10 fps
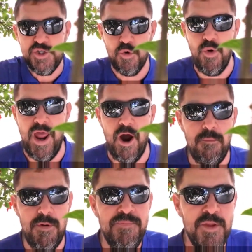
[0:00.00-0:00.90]

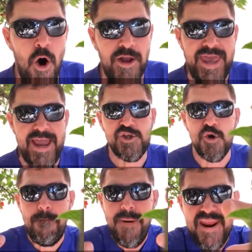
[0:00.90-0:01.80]
realm, okay, to
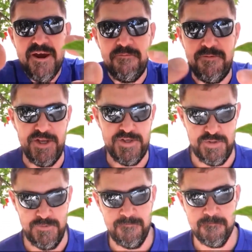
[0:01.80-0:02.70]
benefit you,
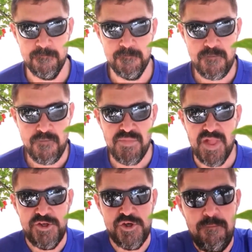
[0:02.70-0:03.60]

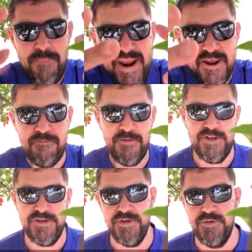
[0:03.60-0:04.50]
to benefit
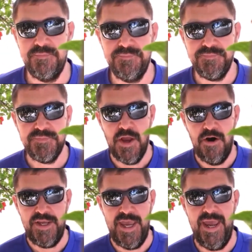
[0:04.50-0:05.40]
you,
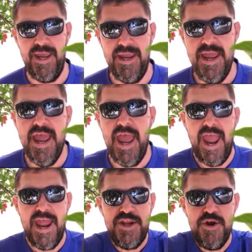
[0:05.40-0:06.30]
okay?
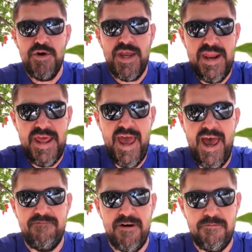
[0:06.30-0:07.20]
And you can
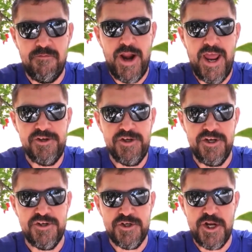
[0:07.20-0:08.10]
have a fresh
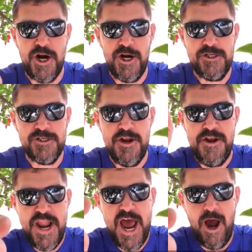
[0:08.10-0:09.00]
start
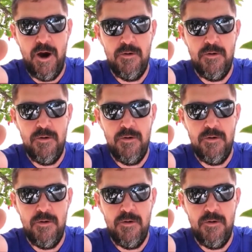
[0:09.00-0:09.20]
now.